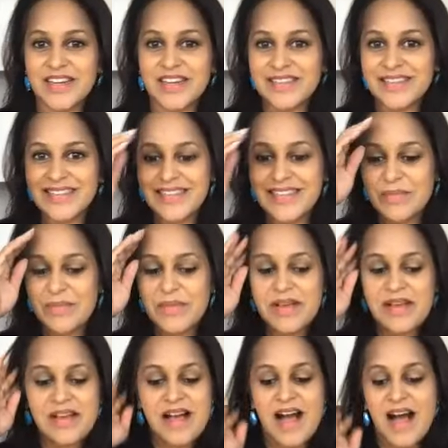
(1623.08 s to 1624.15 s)
on sleep,
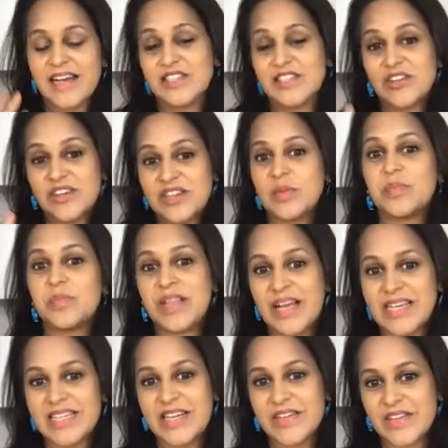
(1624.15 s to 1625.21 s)
I started
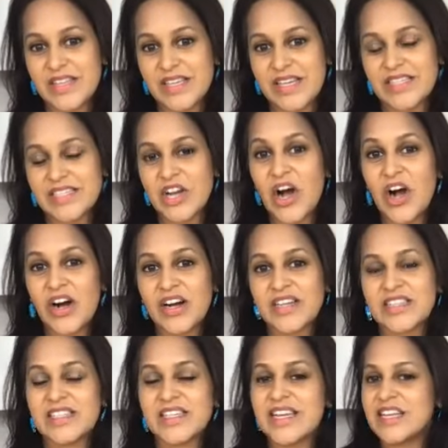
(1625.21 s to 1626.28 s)
applying everything I
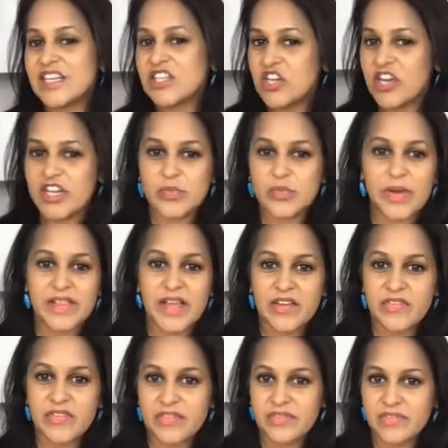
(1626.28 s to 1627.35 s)
taught and it changed my
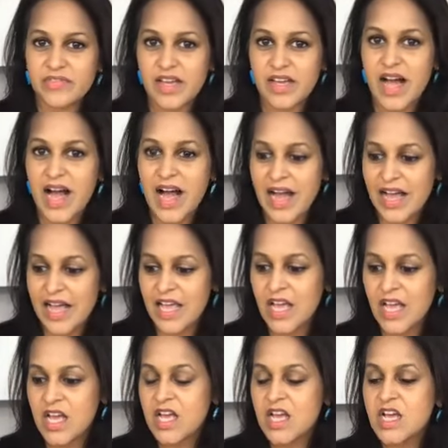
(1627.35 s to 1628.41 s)
life. Like I
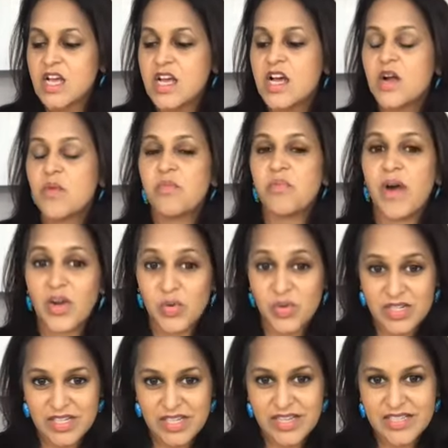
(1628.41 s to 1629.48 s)

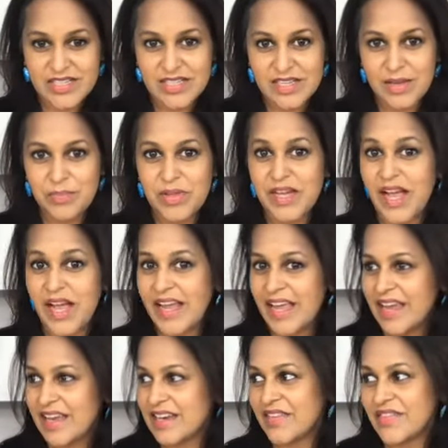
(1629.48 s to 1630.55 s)
prioritize sleep like I
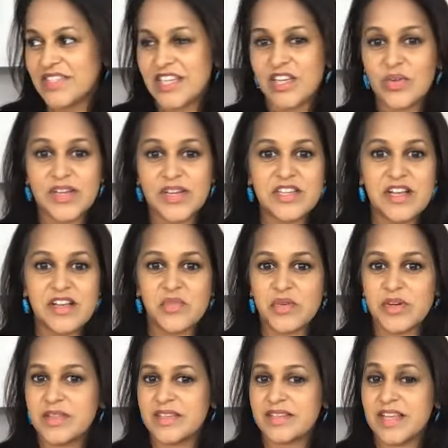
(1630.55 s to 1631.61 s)
can't even tell you. I tell everyone
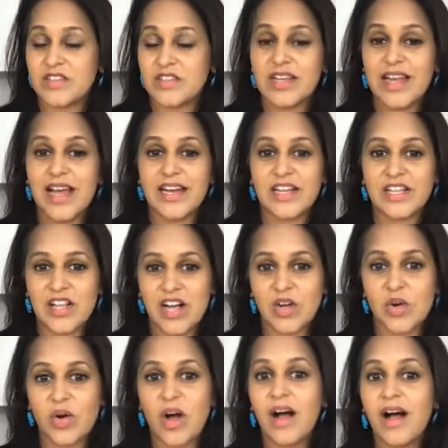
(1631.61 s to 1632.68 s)
in this house, 9 o'clock,
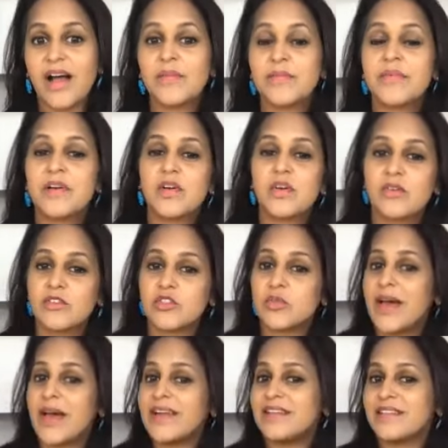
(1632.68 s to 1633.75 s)
I'm going to
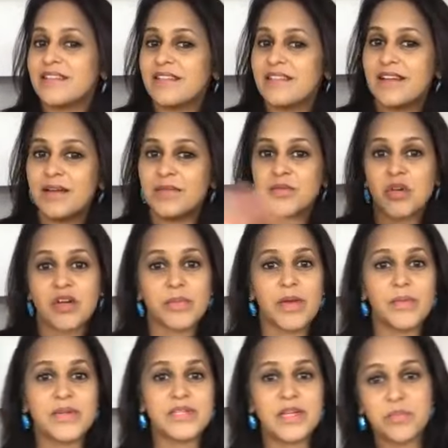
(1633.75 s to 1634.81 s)
bed. I'm starting my
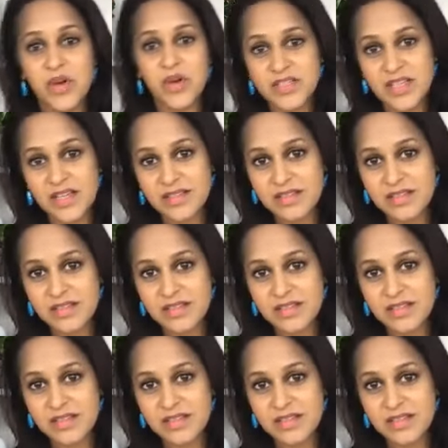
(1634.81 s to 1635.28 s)
bedtime process.